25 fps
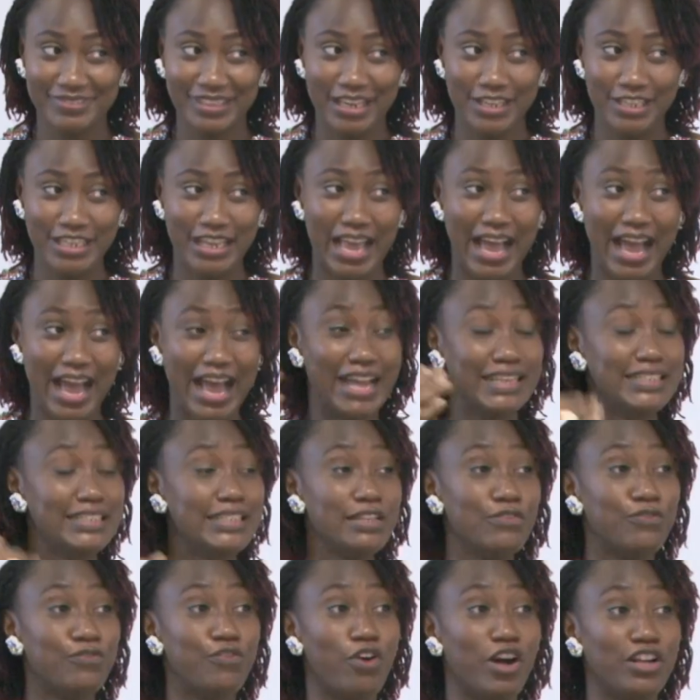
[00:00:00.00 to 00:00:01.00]
Our
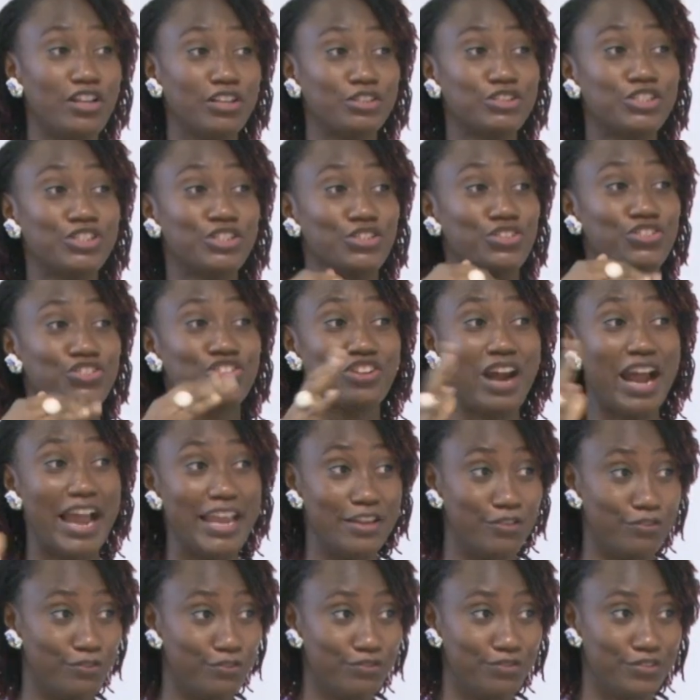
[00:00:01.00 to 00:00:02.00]
default
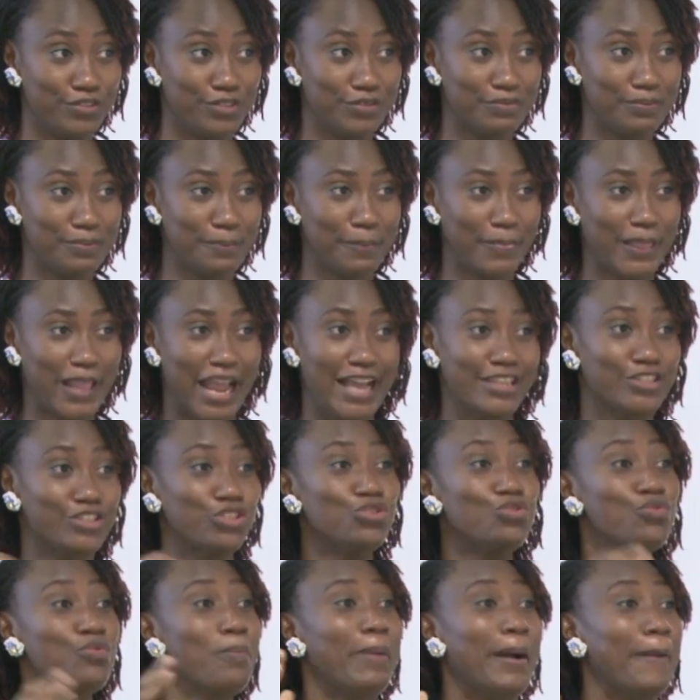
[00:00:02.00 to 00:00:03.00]
drive as
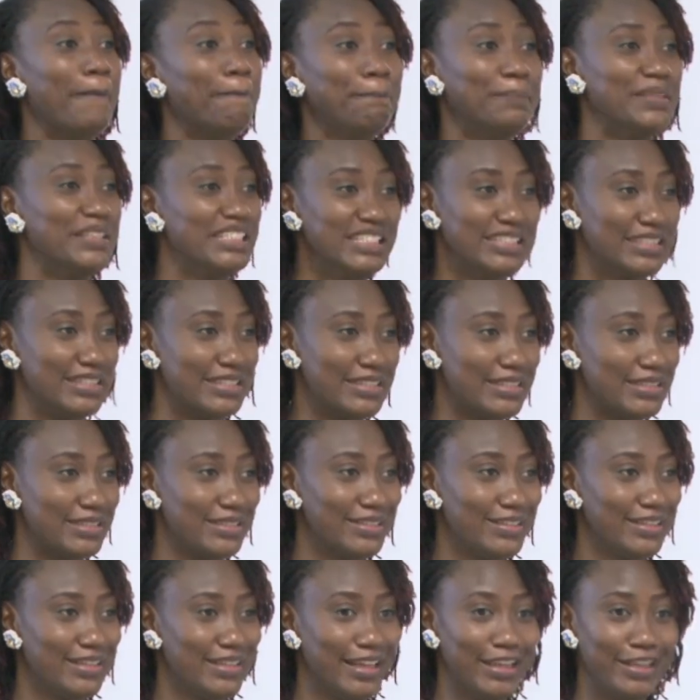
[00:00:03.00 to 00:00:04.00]
human beings
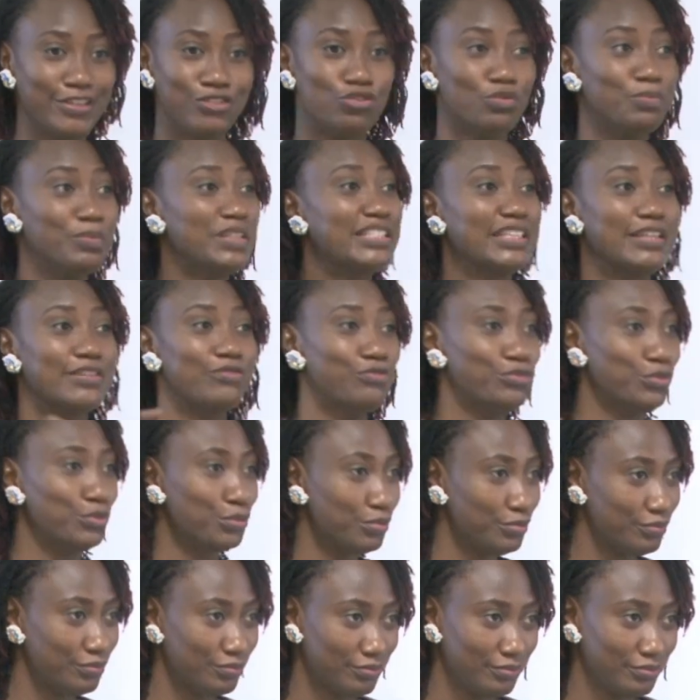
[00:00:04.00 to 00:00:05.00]
is to be sinful.
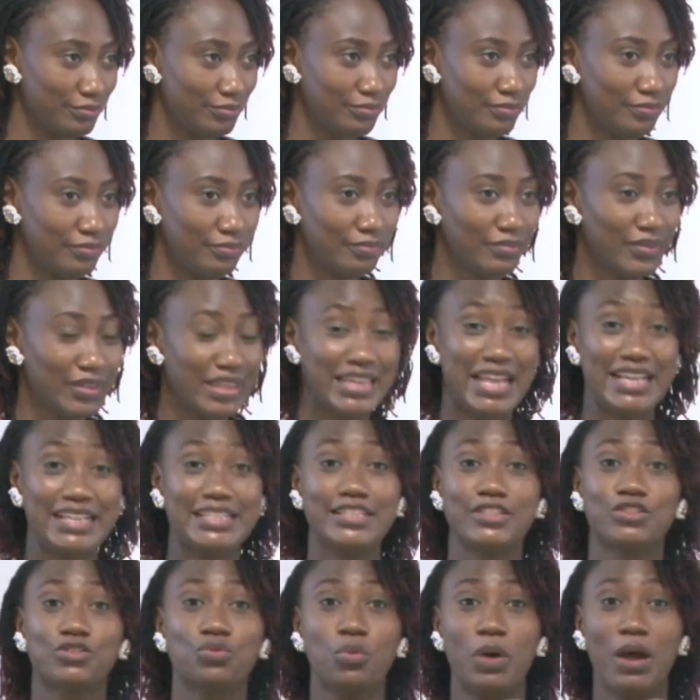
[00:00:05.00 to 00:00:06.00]
That
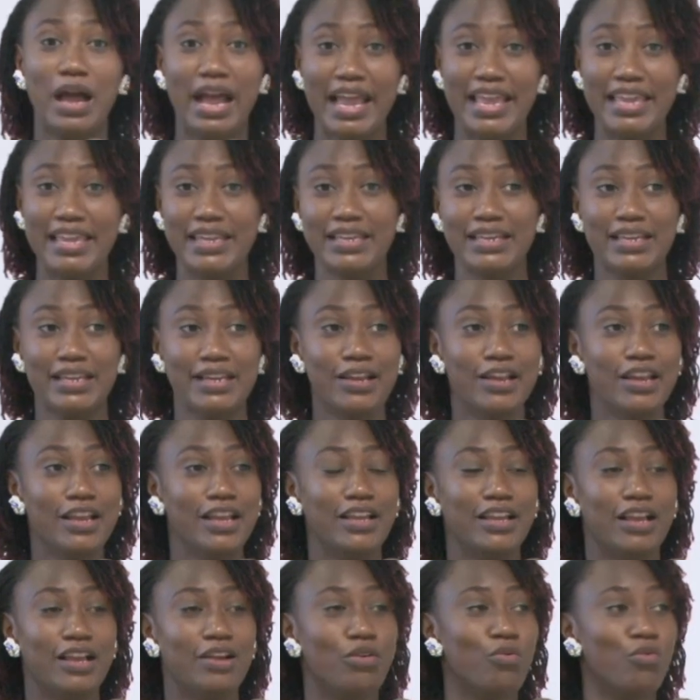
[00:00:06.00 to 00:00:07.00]
is why,
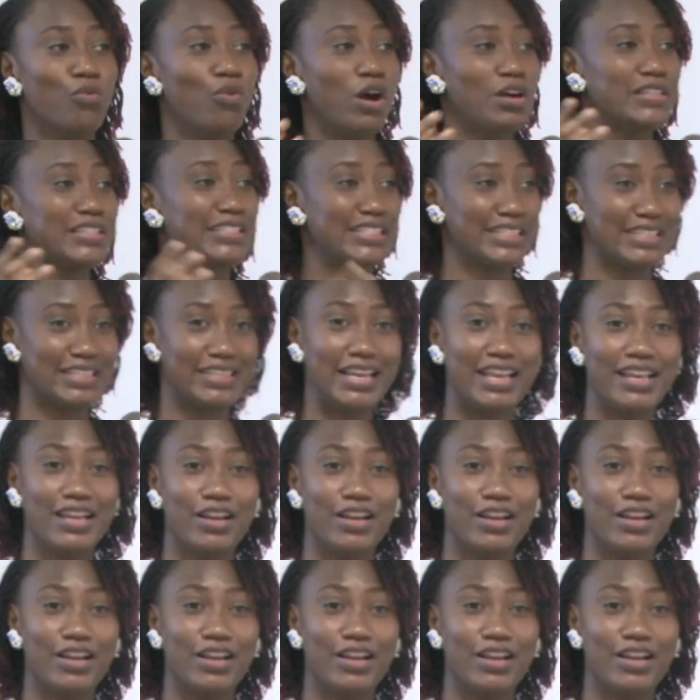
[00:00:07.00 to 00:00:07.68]
what's it?